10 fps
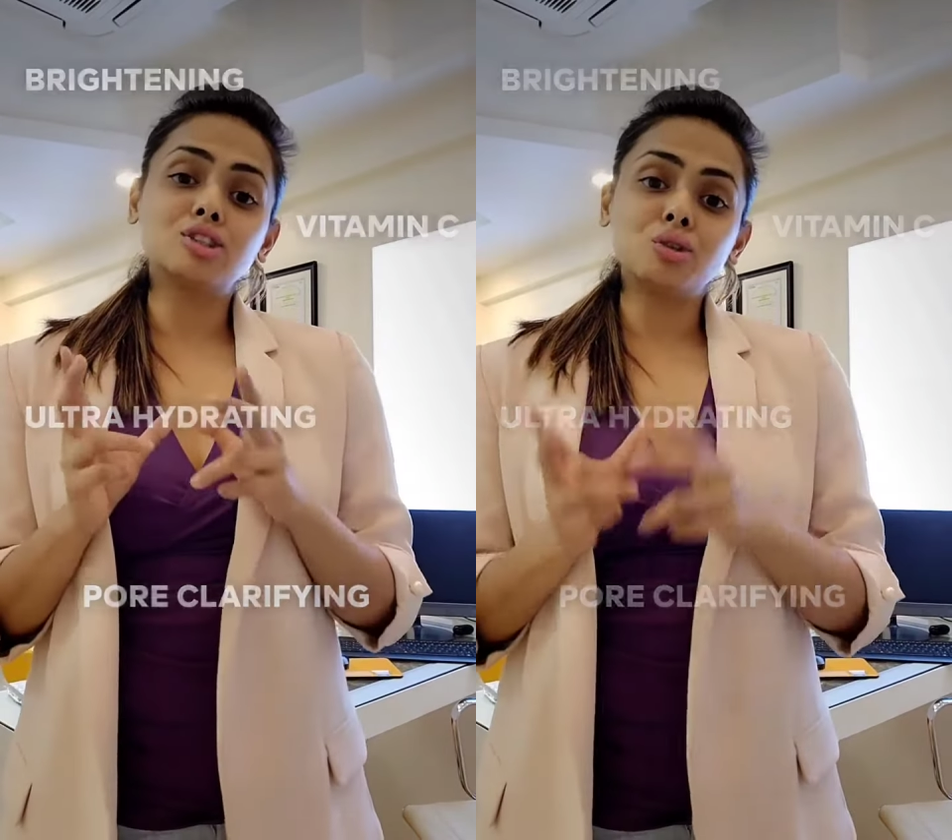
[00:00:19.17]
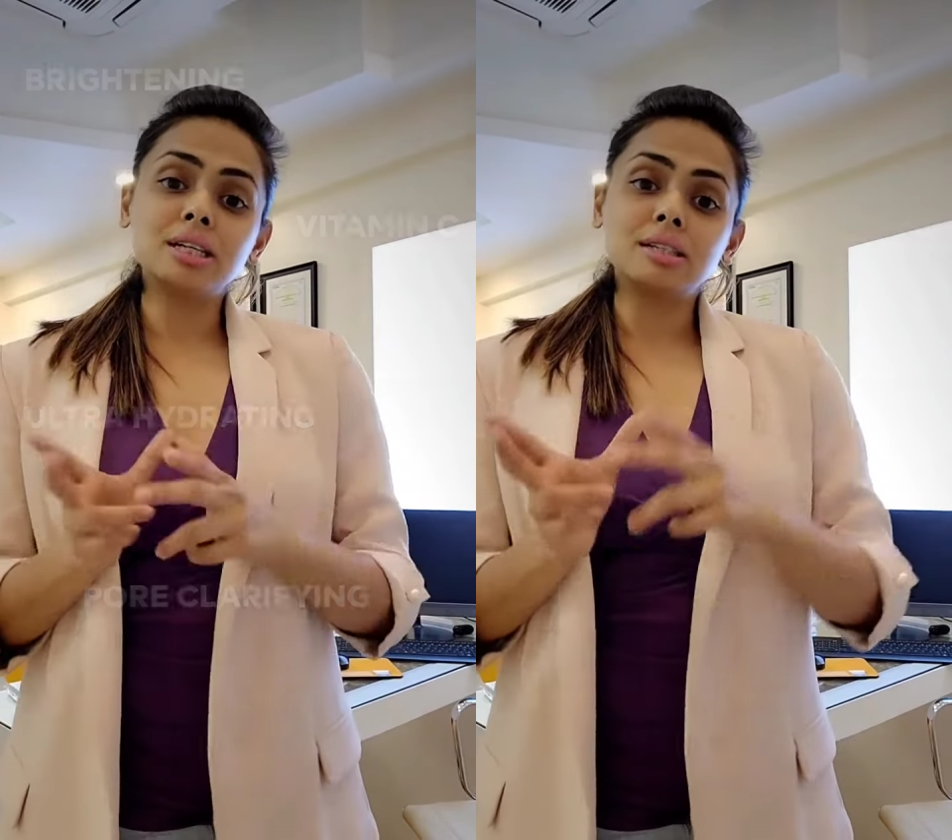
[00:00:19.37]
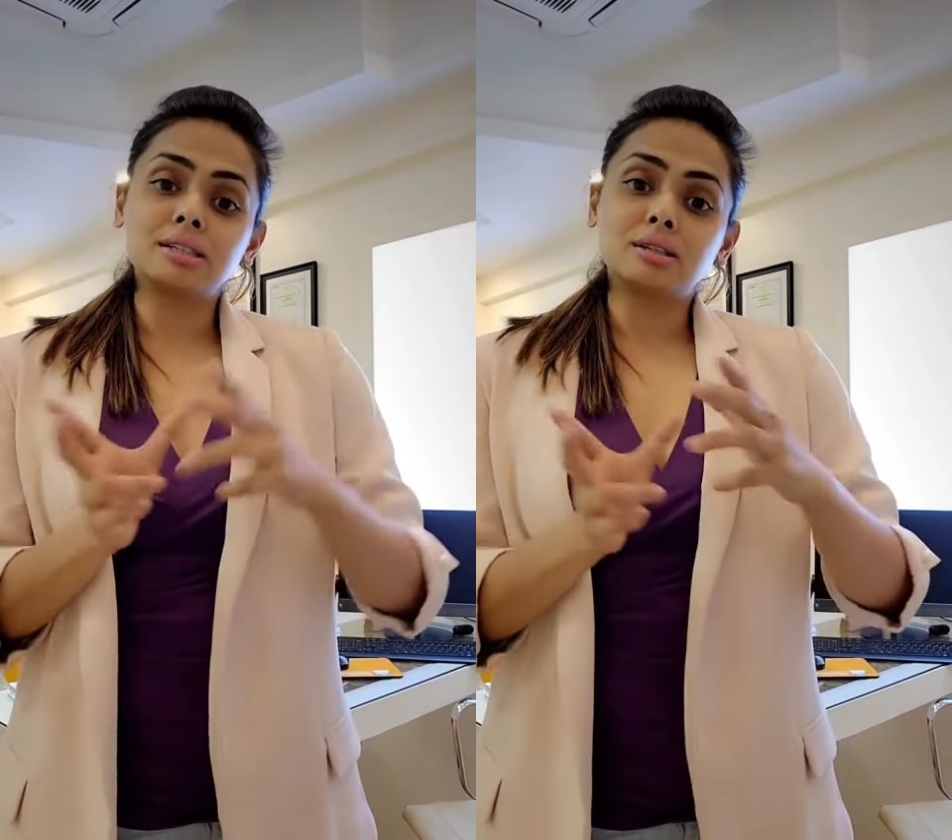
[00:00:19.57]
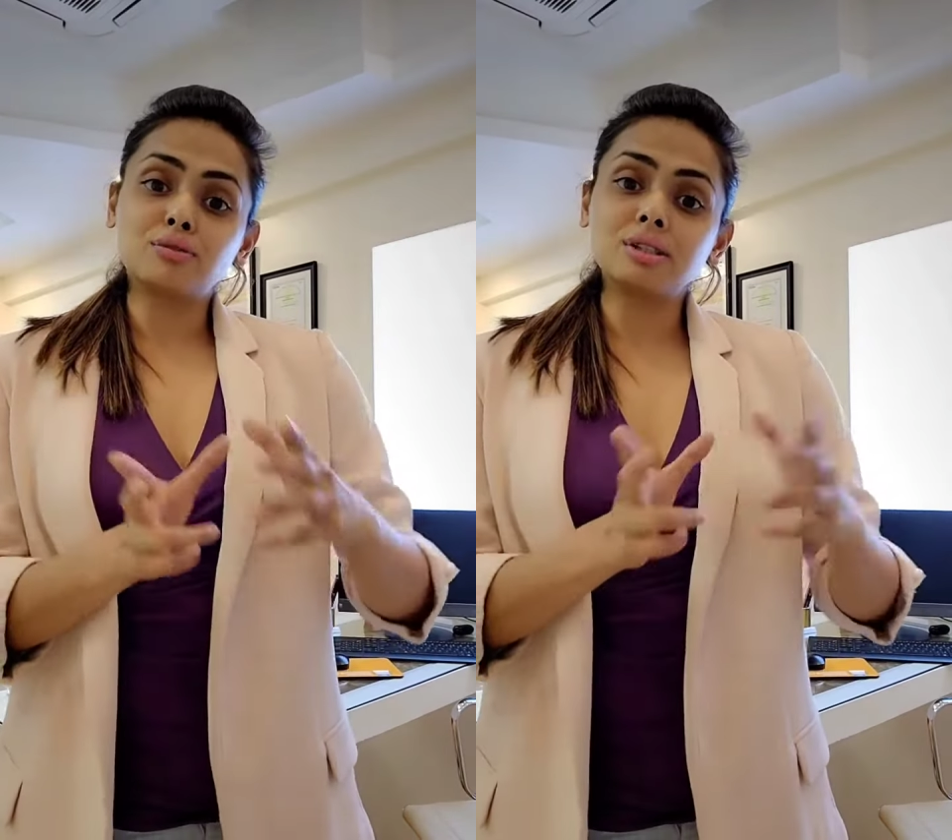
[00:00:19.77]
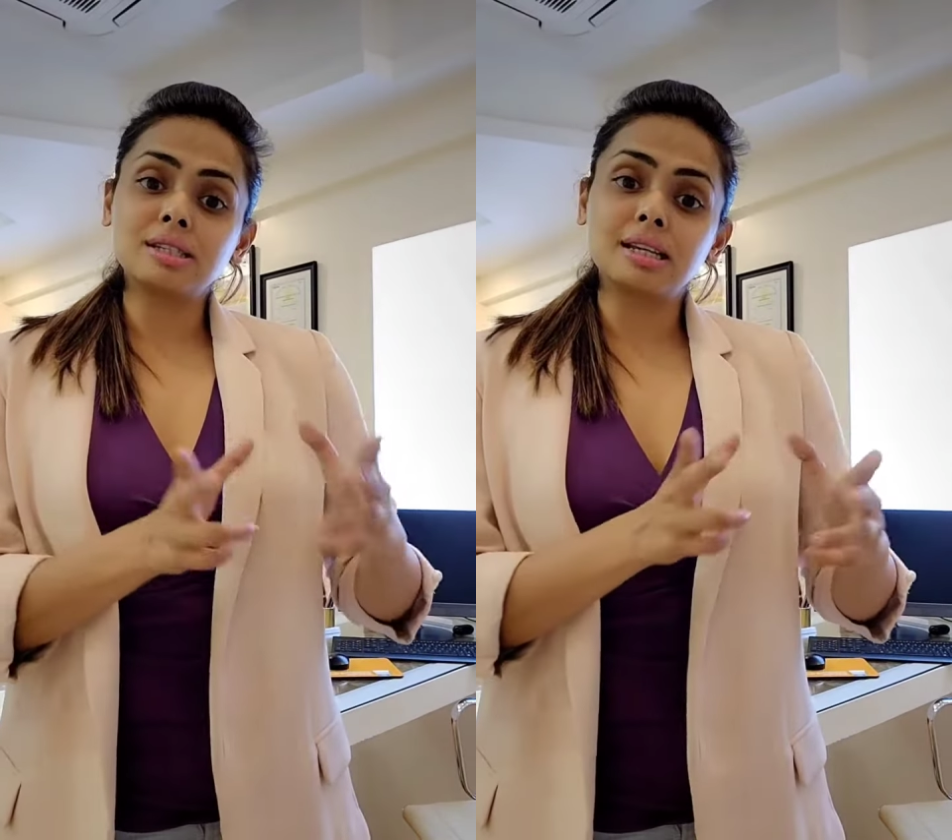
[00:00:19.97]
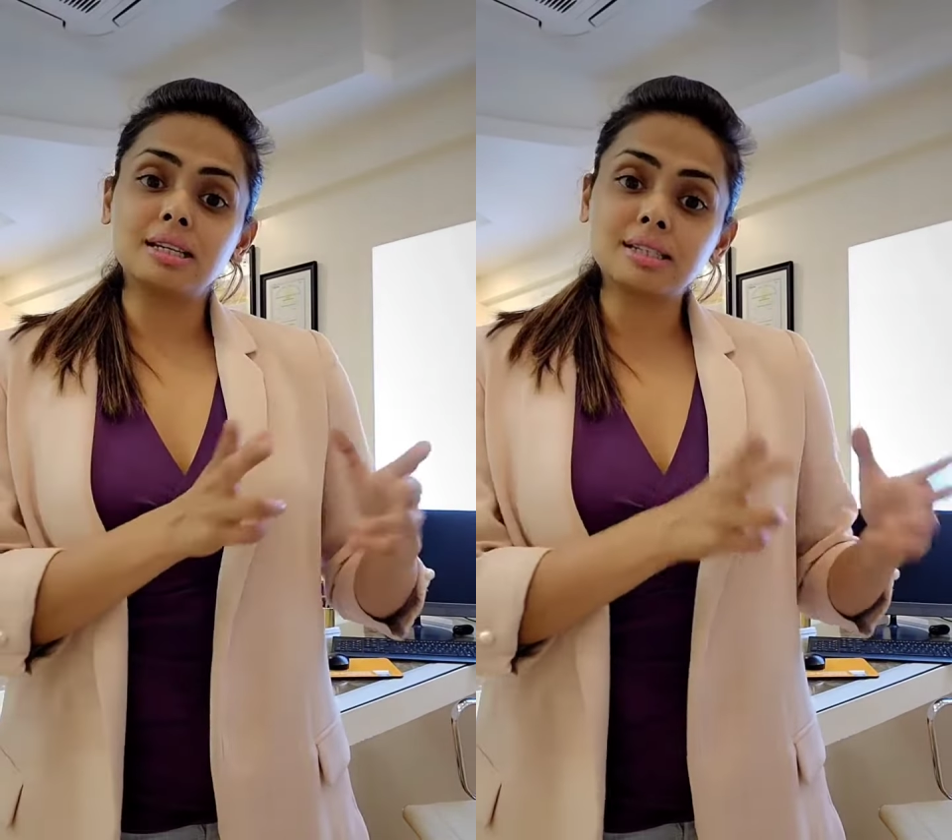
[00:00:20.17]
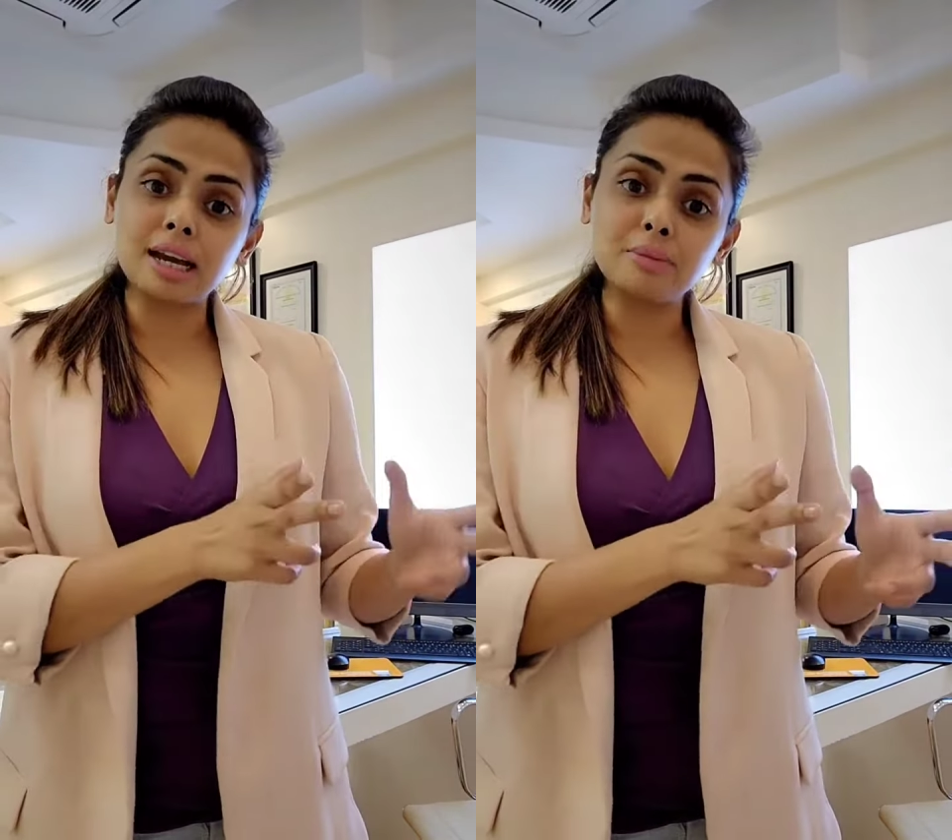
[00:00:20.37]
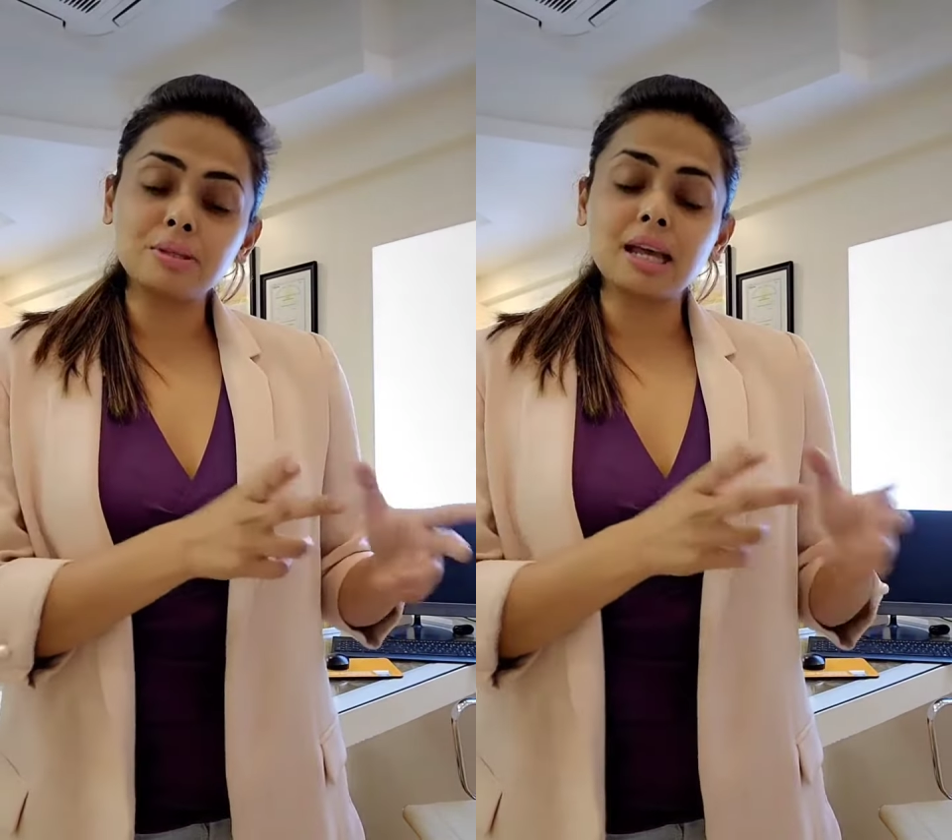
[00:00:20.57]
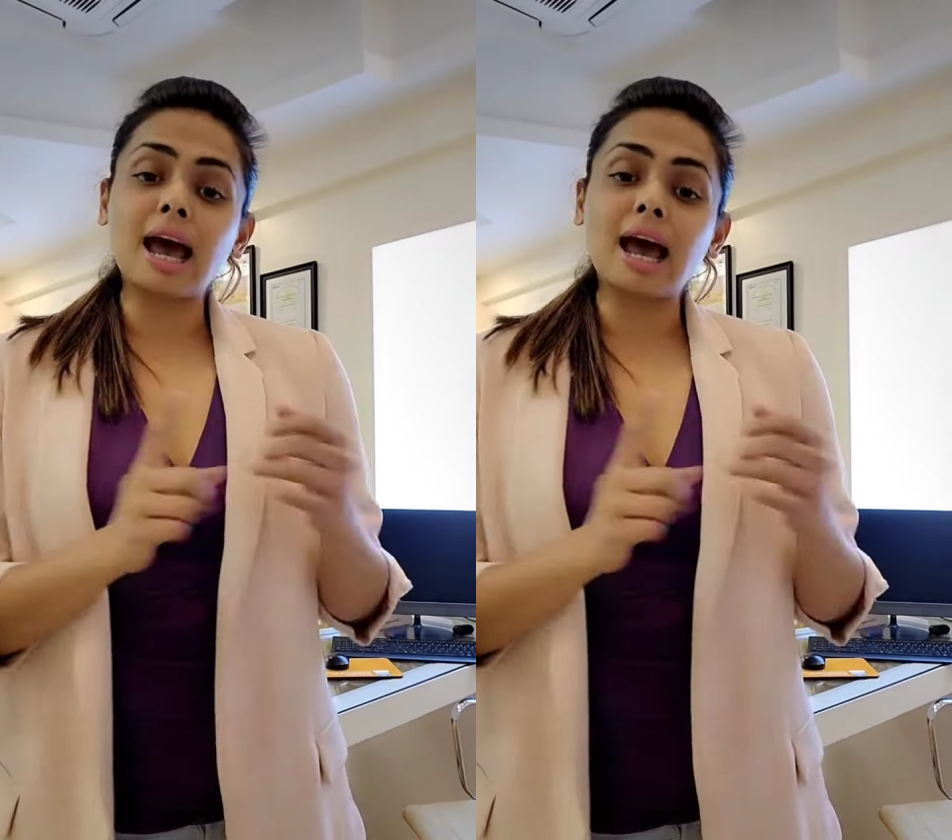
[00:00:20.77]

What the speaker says: treat different skin types